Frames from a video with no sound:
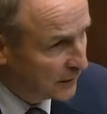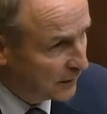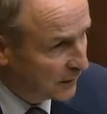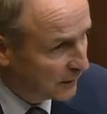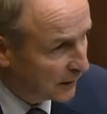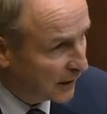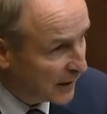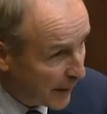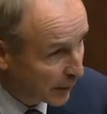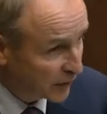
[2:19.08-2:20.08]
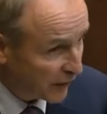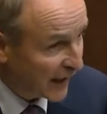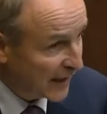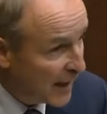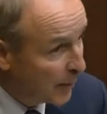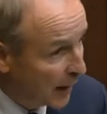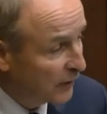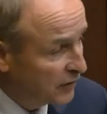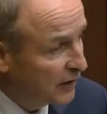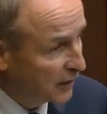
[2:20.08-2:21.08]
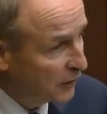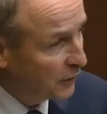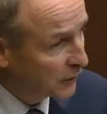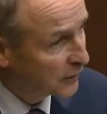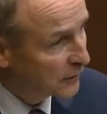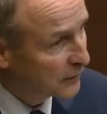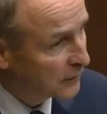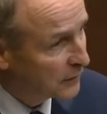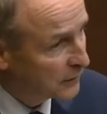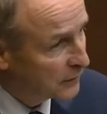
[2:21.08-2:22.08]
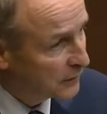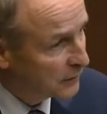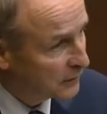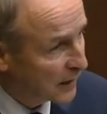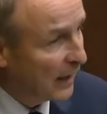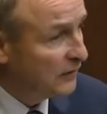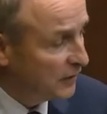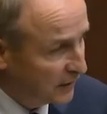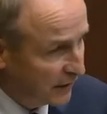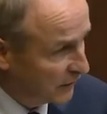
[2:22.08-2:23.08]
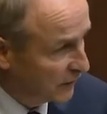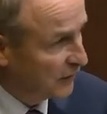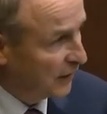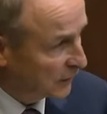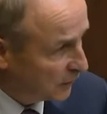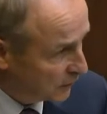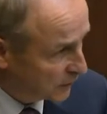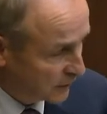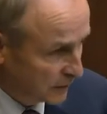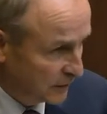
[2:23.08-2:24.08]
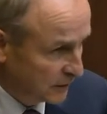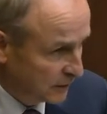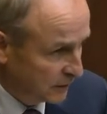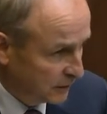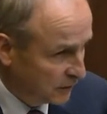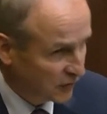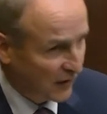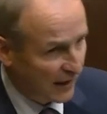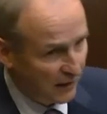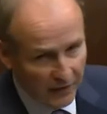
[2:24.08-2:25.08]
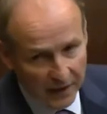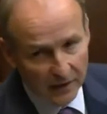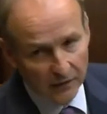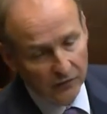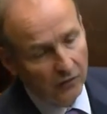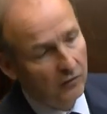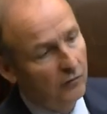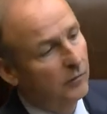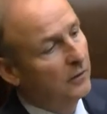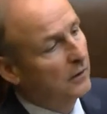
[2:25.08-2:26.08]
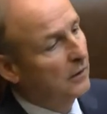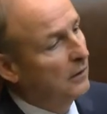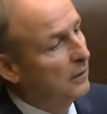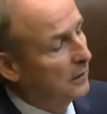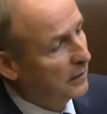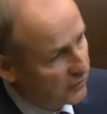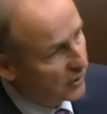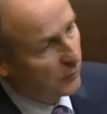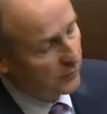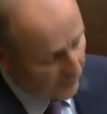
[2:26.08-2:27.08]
then the neighbours of that neighbour have to take note. The continent has to take note. You just can't have an endless sort of continuance of that